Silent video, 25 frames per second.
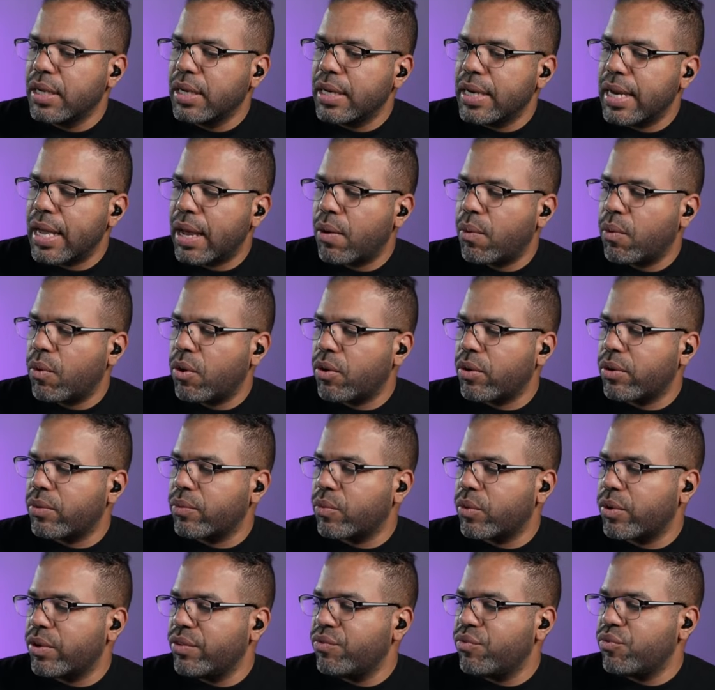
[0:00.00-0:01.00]
Now
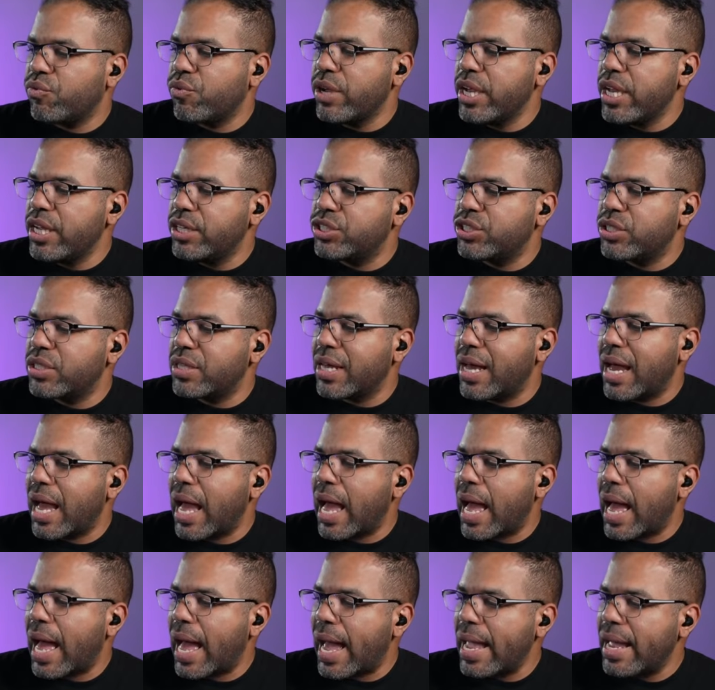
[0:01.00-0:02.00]
we've reached the
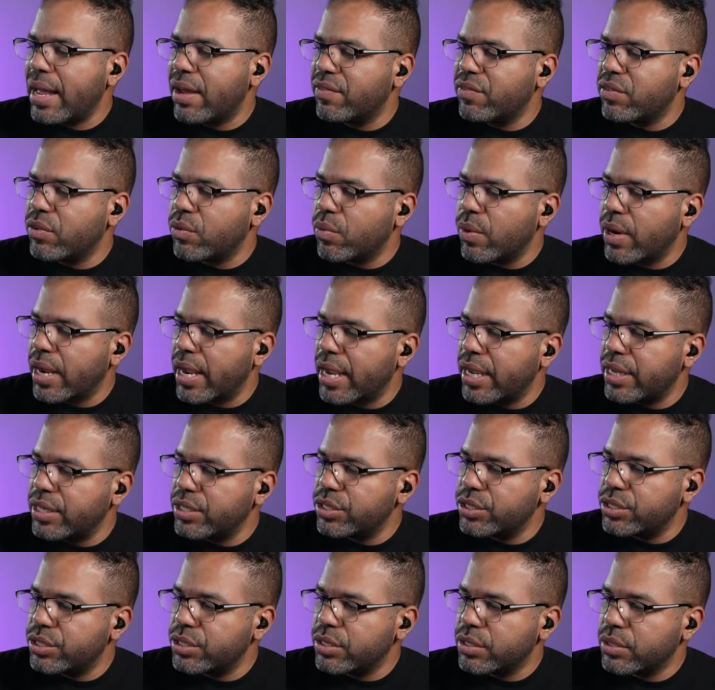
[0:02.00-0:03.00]
high of the
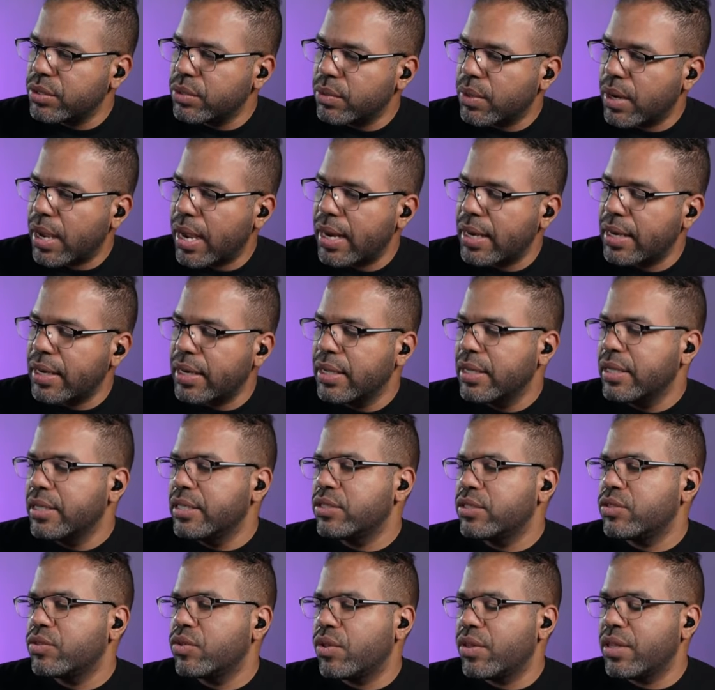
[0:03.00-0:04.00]
range, right?
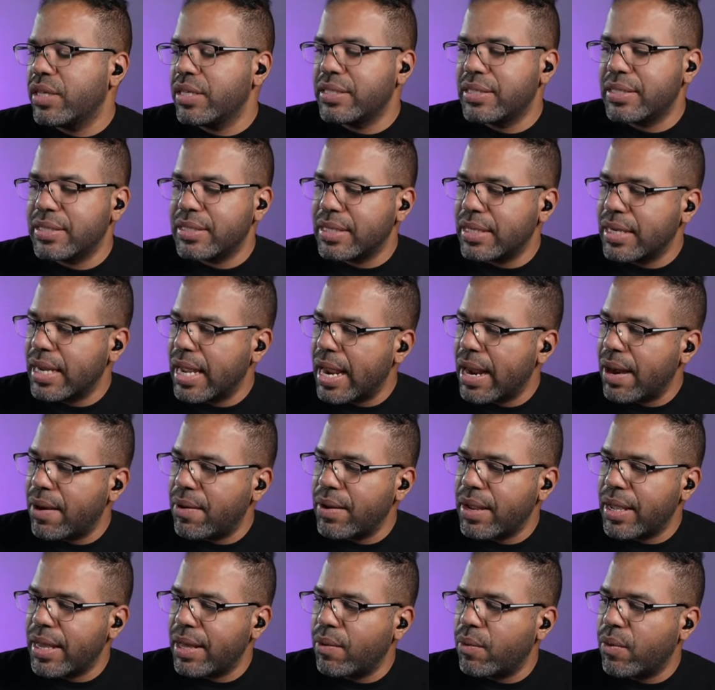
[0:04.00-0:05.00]
So this is an
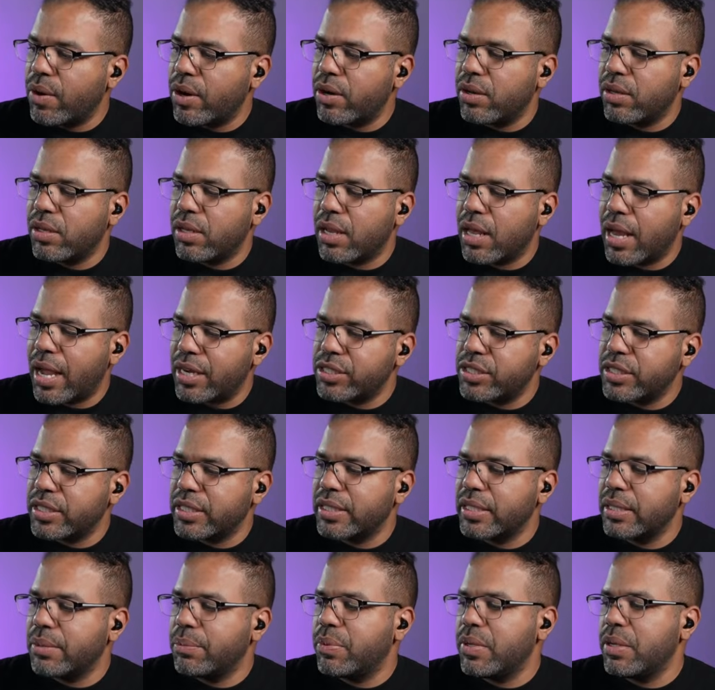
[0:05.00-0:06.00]
area where
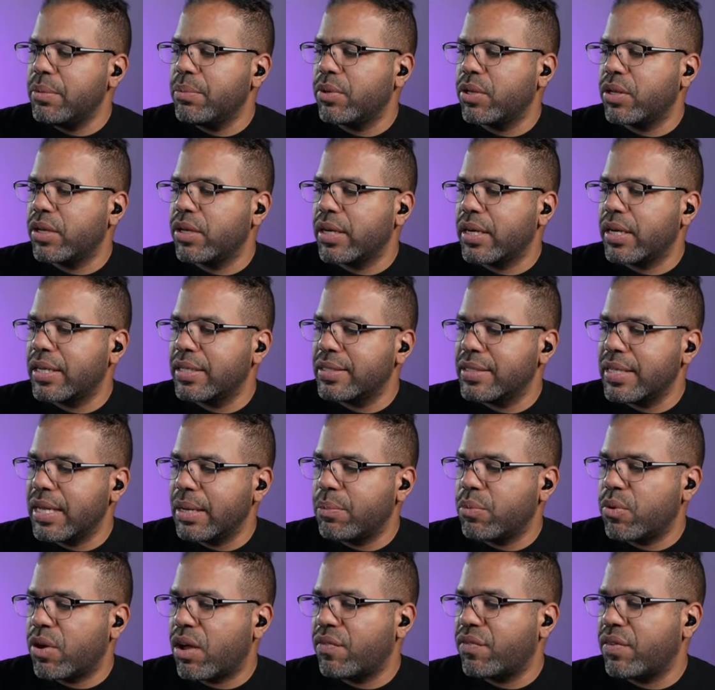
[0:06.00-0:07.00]
logically people are going to
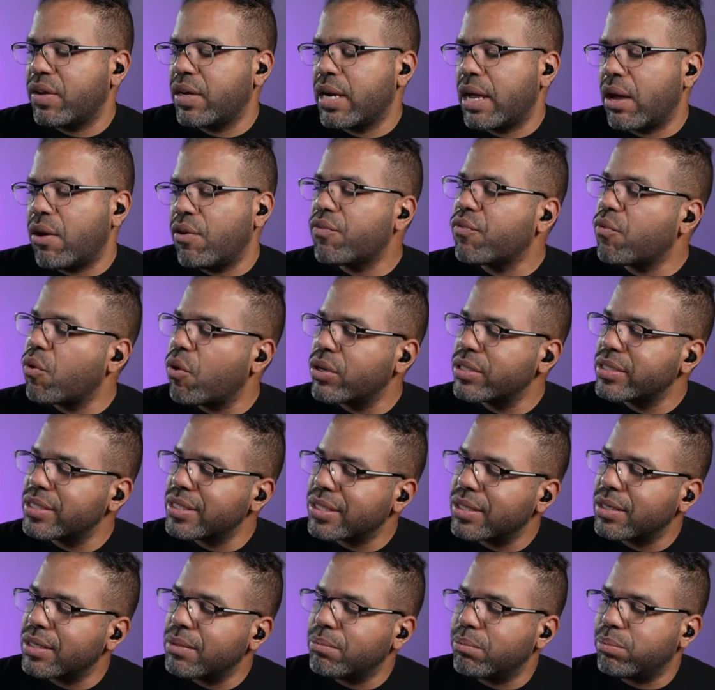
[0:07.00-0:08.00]
take profit. Now, of course,
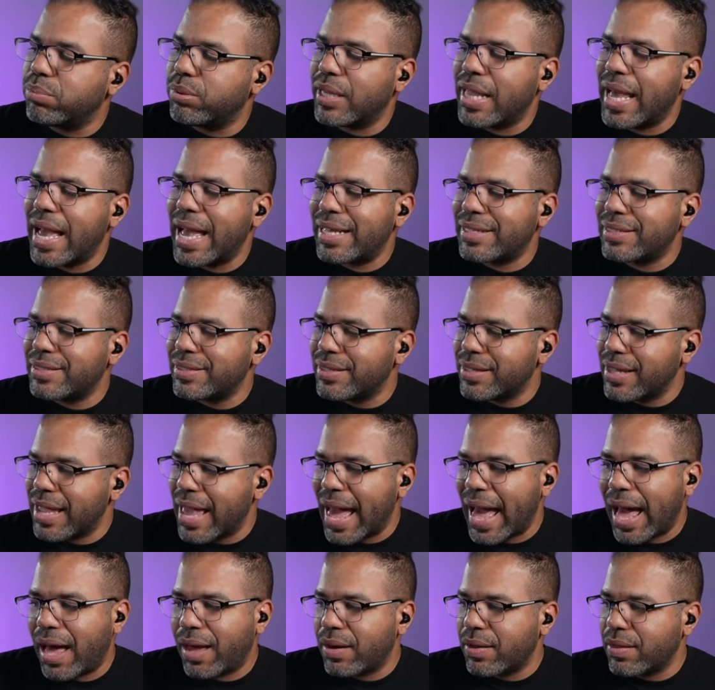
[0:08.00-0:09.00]
it could blast
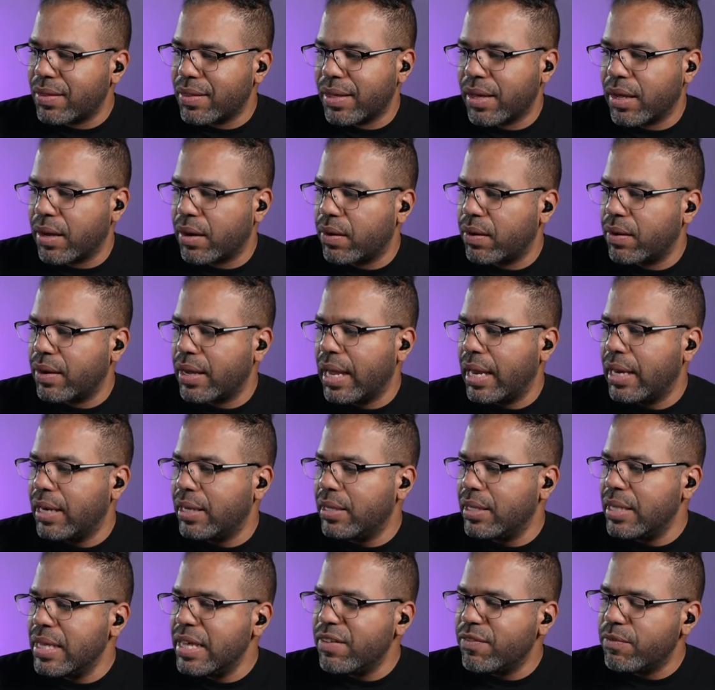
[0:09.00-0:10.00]
out of there and
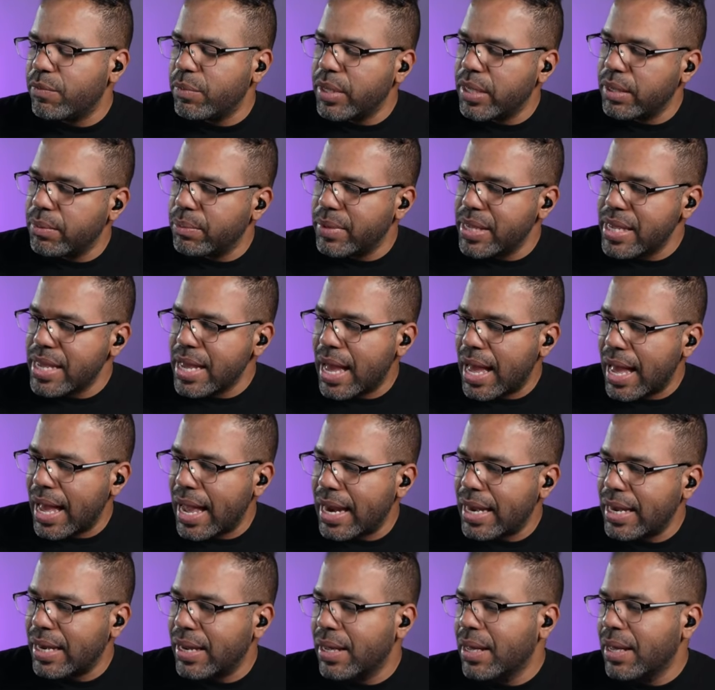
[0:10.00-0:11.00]
leave me
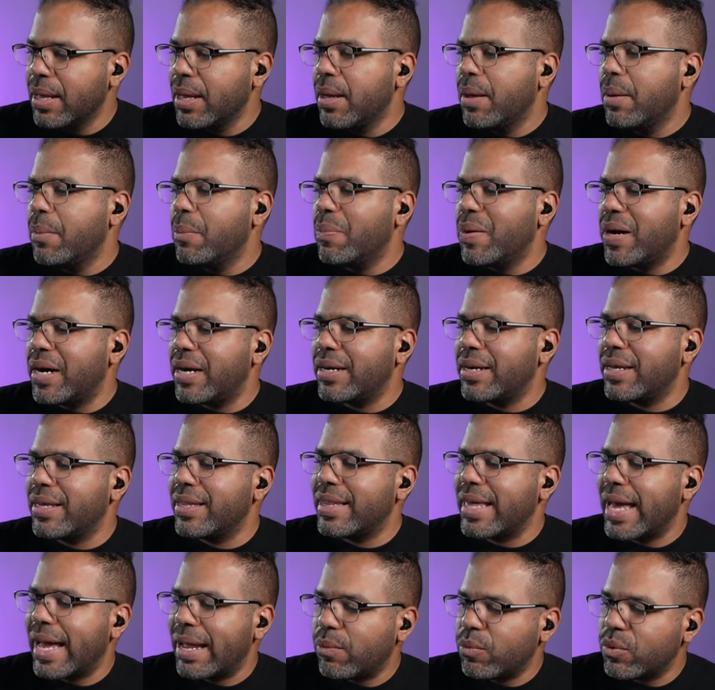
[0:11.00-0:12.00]
behind, but
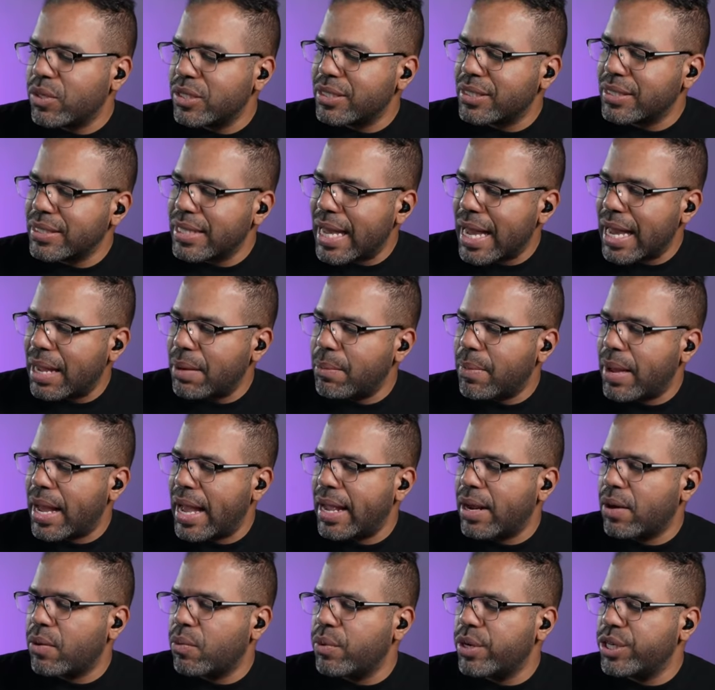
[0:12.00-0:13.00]
that was not
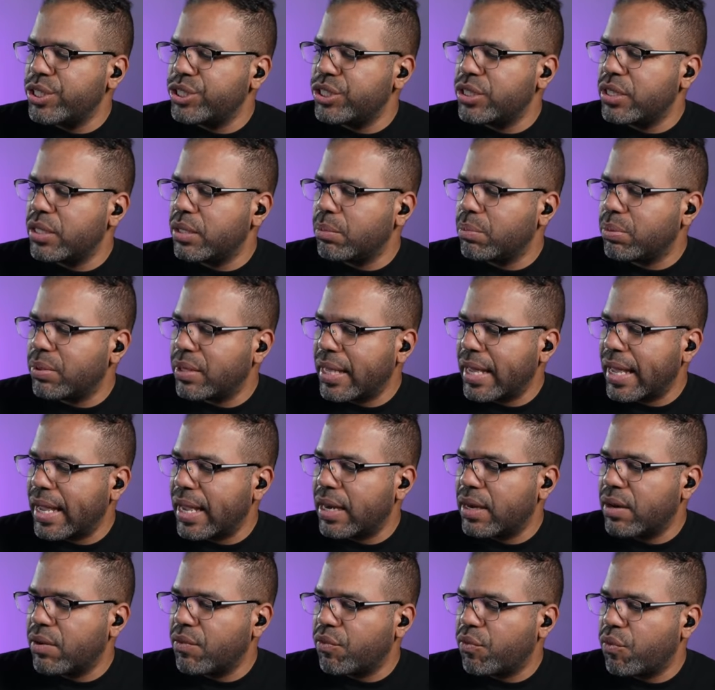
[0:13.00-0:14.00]
my original
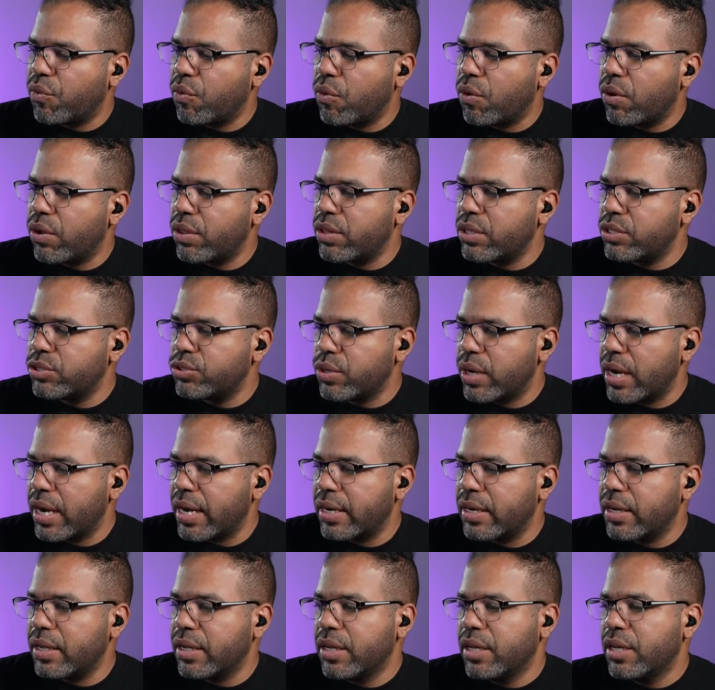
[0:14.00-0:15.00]
plan for the
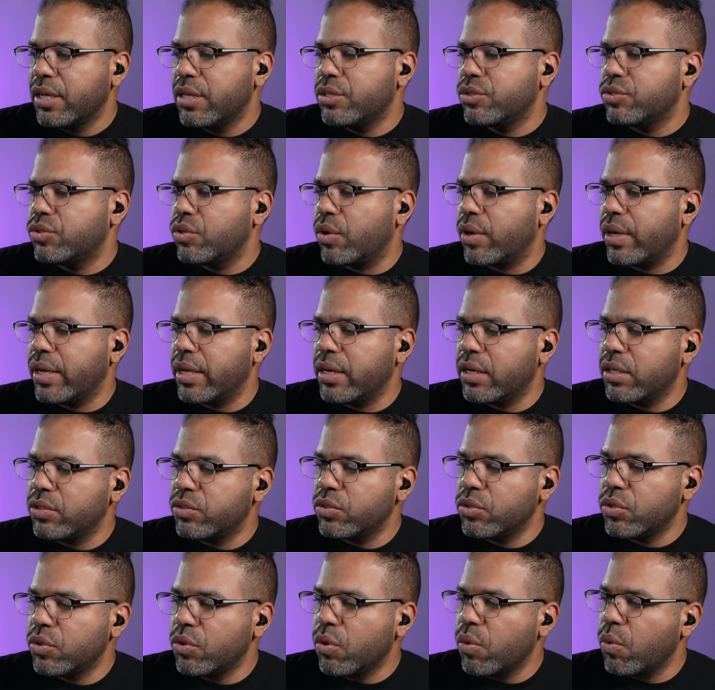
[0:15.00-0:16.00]
trade. So it'll
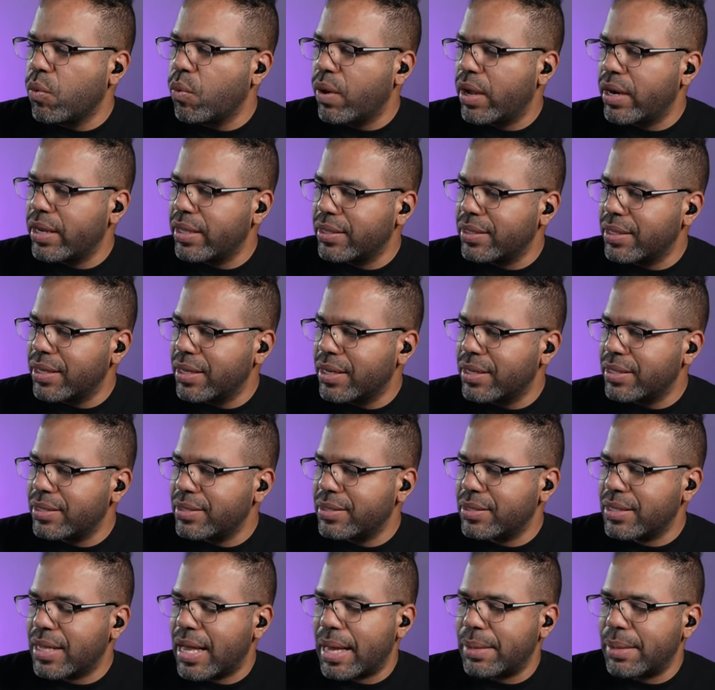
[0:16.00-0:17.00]
do what it does. I'm